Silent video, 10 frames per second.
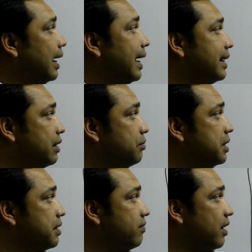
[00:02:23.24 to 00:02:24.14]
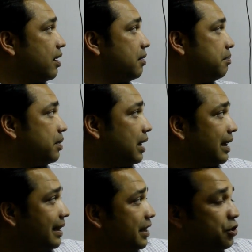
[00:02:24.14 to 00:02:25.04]
and you need verb,
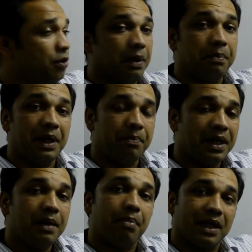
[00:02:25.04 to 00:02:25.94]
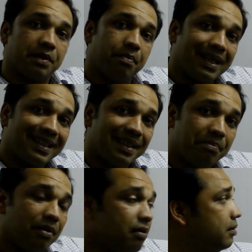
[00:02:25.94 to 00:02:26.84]
and it should be PP, past
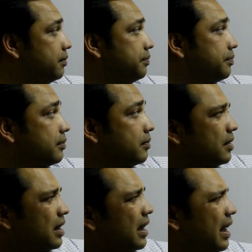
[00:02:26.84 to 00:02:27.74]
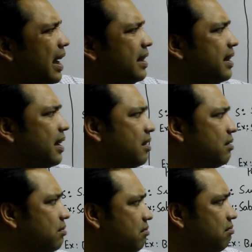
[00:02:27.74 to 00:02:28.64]
participle, and
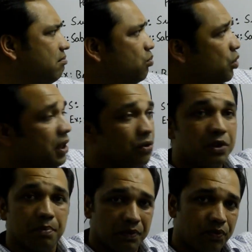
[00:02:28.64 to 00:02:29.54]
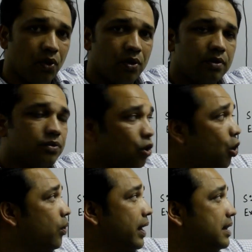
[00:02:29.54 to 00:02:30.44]
then we use before.
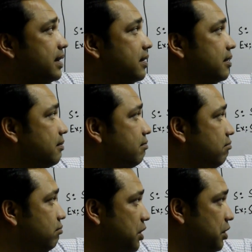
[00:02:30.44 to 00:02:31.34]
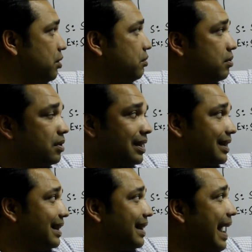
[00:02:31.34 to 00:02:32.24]
Always, we know the
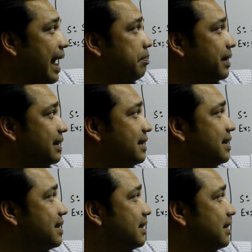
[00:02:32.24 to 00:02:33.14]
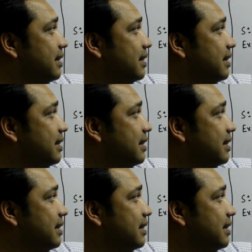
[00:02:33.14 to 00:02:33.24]
thing happened.